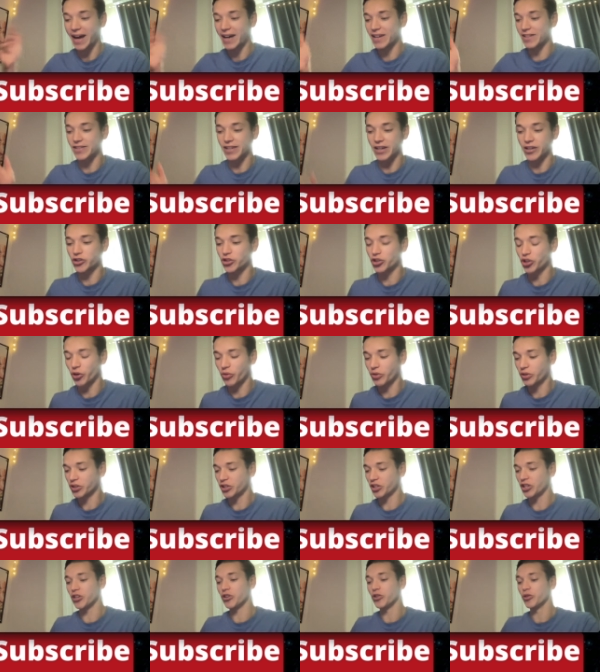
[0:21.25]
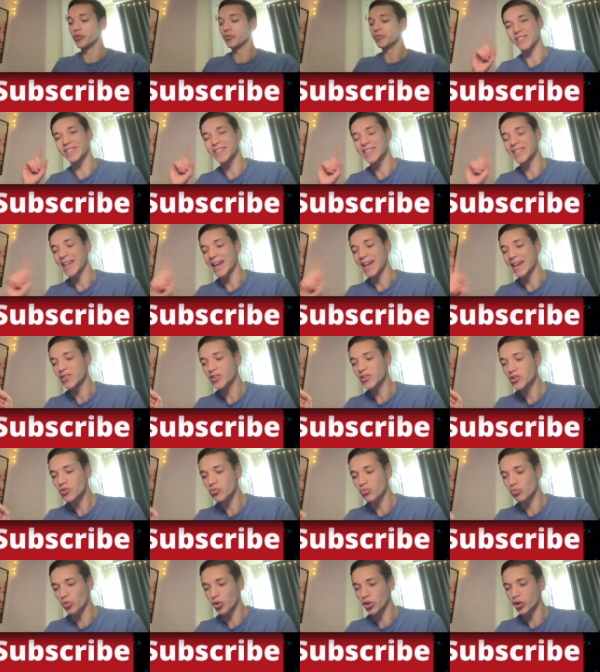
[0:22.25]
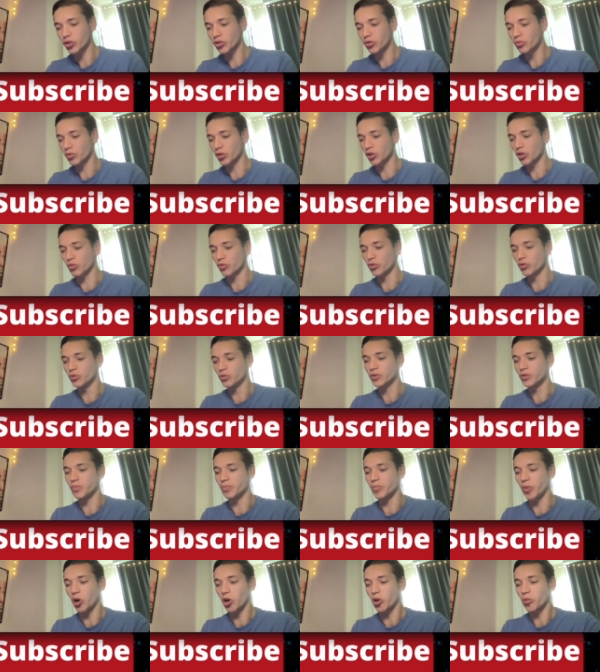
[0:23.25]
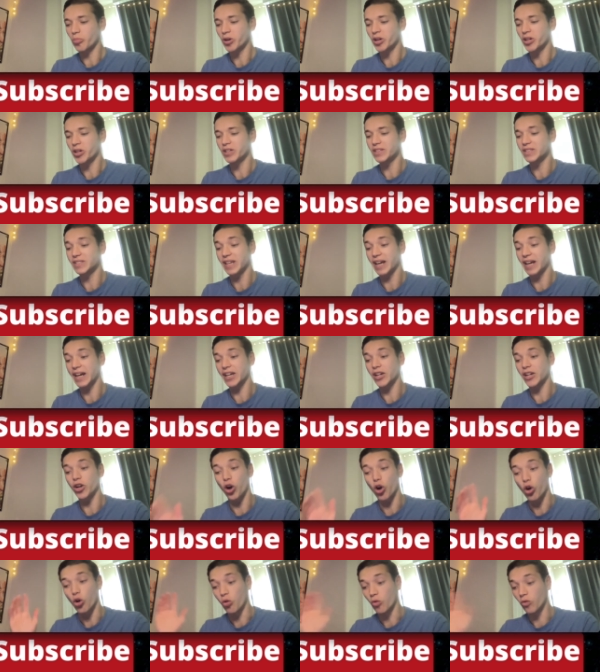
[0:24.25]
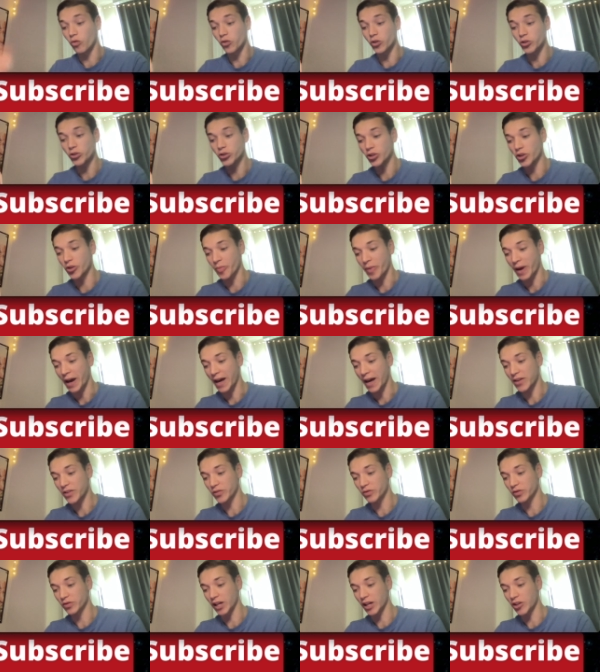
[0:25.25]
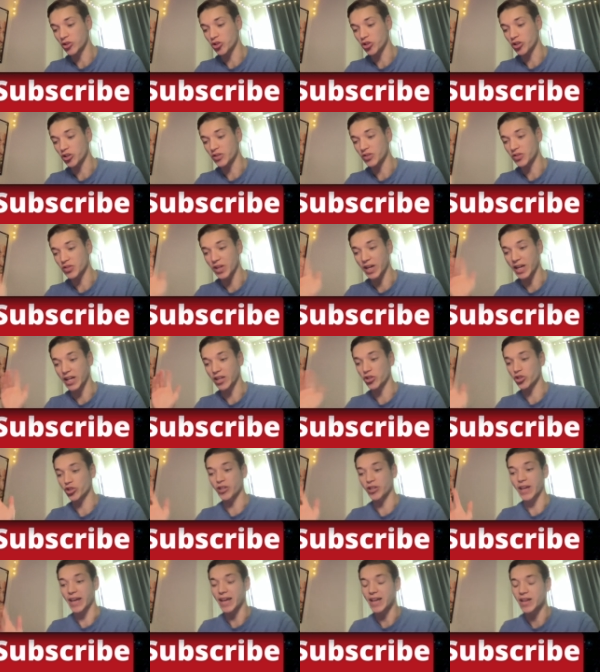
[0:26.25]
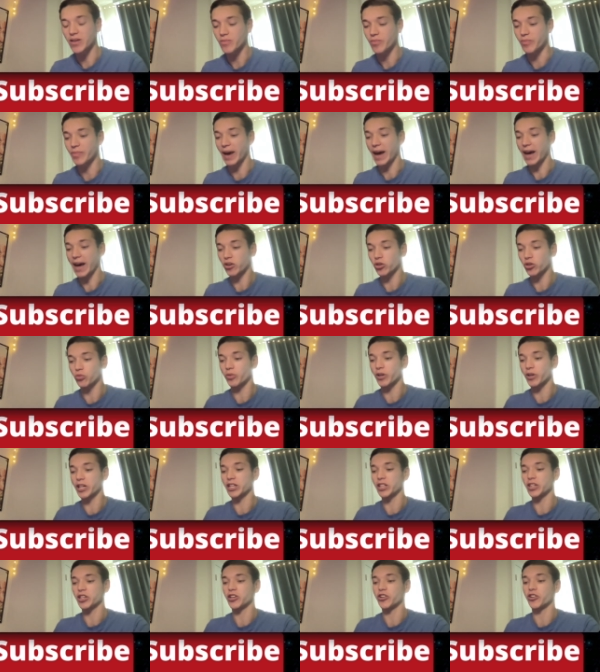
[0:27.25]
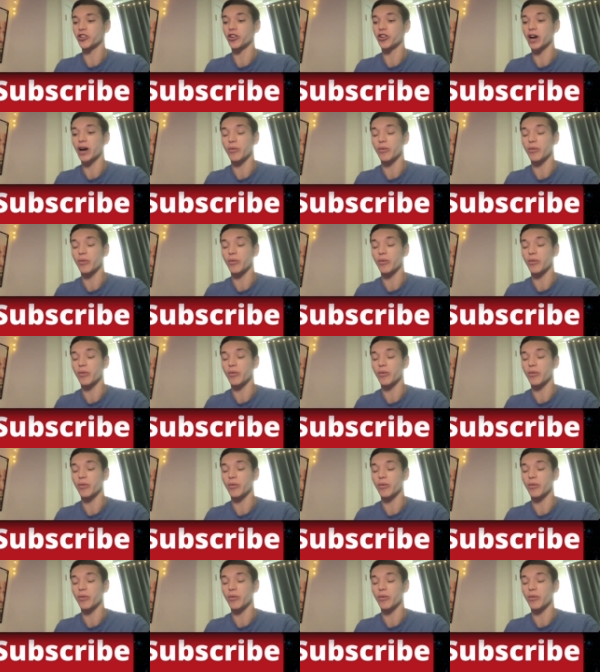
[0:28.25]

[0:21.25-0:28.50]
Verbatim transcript: as I show it to you. Let's take this Royal Recruits Barb Hut deck over to the Path of Legends and just hit battle right here.